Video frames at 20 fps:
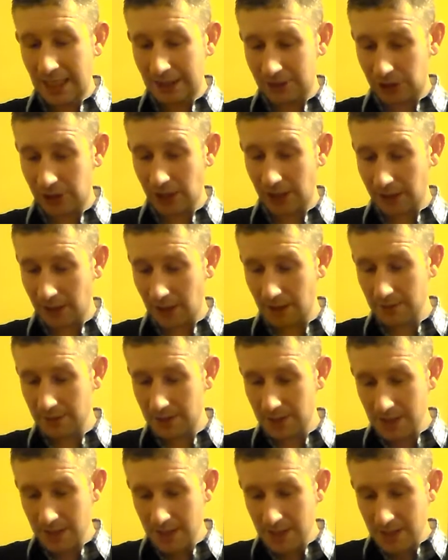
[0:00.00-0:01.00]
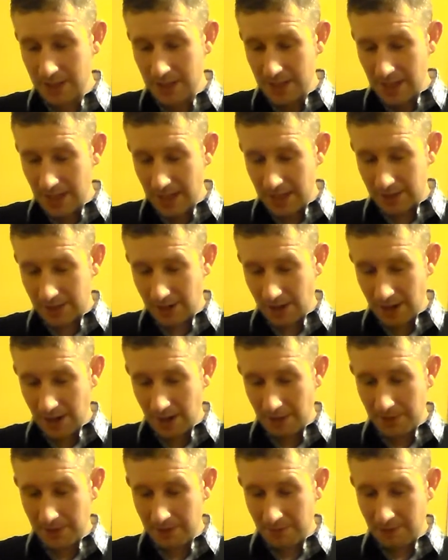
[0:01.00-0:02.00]
and shed loads. It
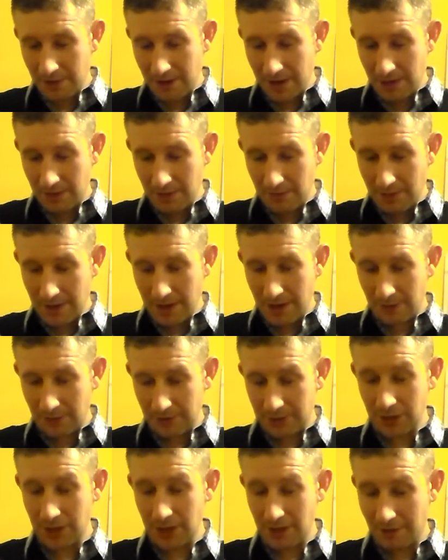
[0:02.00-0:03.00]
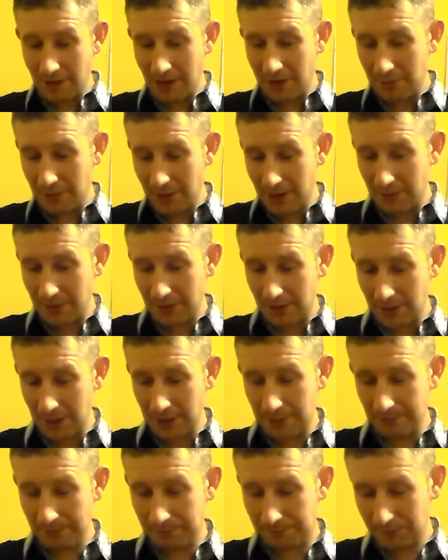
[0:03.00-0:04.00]
turned out to be rather well. We
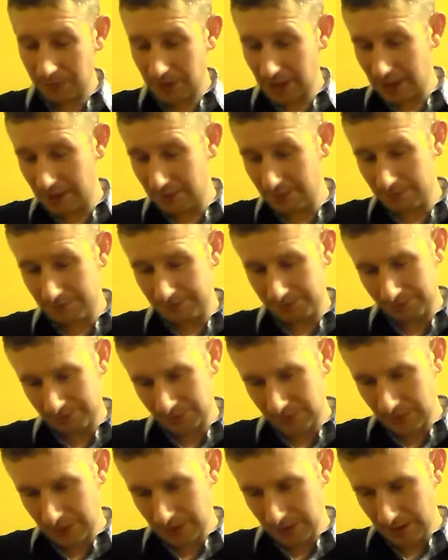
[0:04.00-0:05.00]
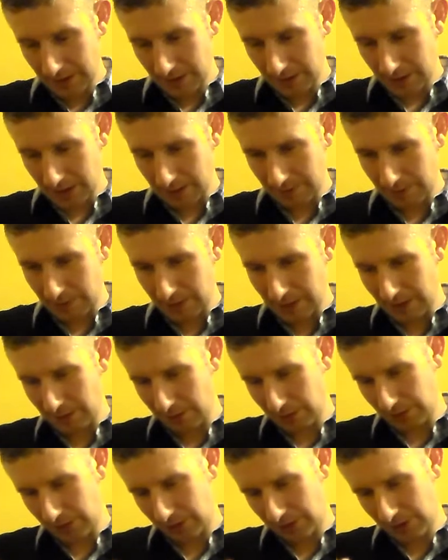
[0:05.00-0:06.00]
think. Arbor
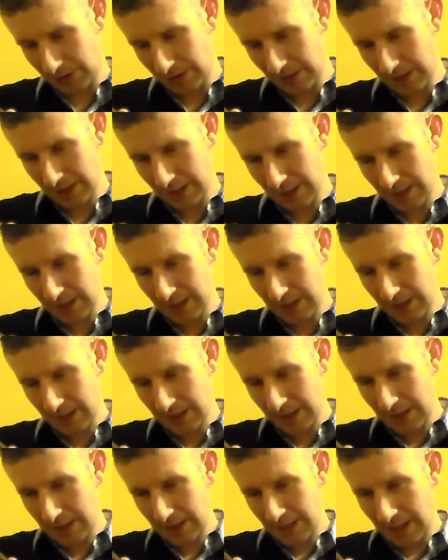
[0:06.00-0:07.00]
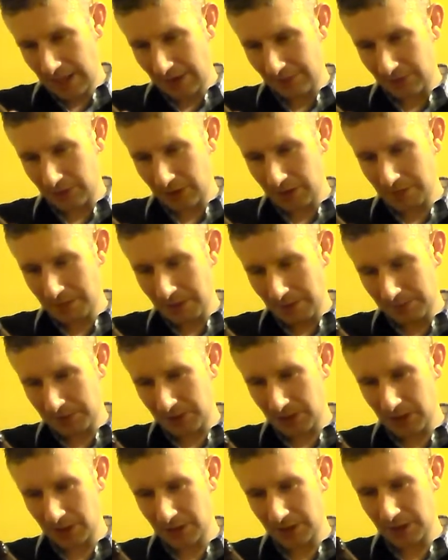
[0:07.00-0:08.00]
Ales haven't got the
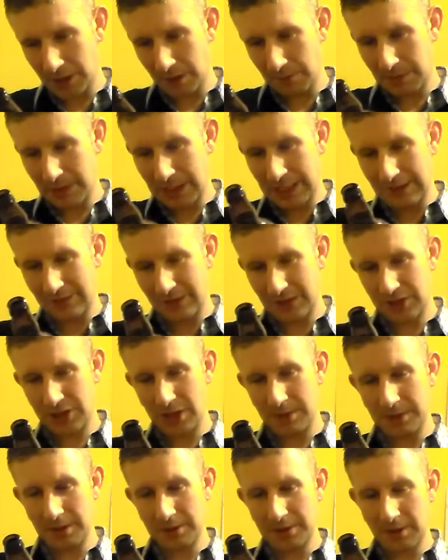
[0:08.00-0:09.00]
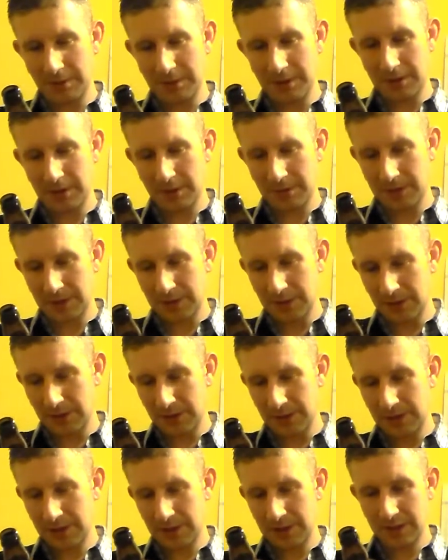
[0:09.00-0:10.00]
website on there. I believe it's
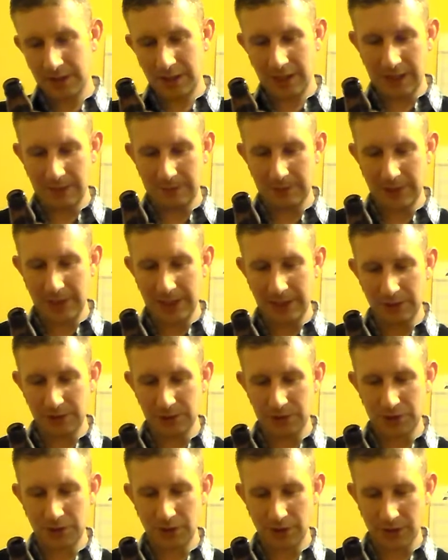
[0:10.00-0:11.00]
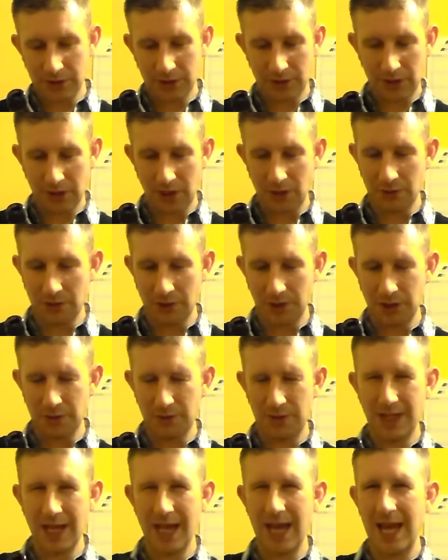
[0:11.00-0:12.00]

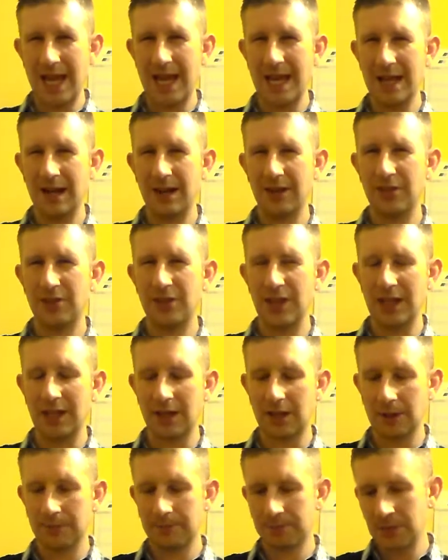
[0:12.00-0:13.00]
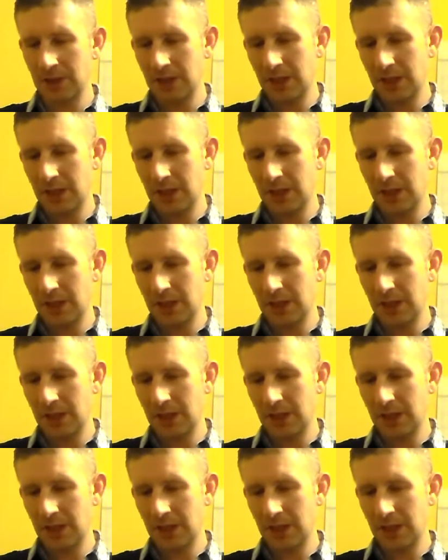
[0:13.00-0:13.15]
www.arborales.co.uk. I think